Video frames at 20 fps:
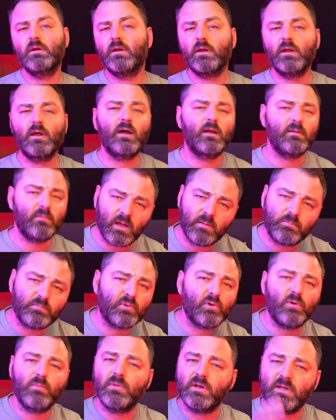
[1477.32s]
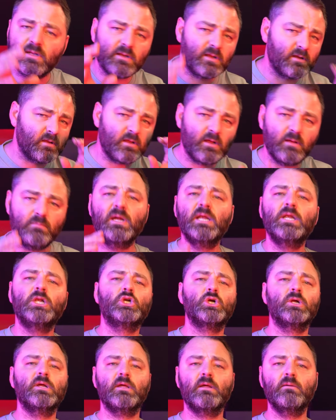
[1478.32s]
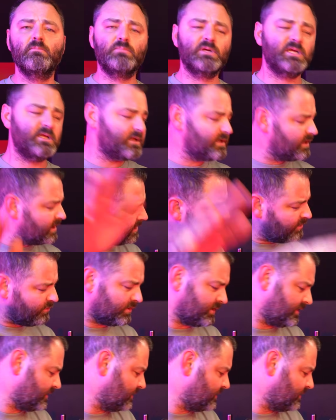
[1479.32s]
I promise, I meant drinking beer. Anyway,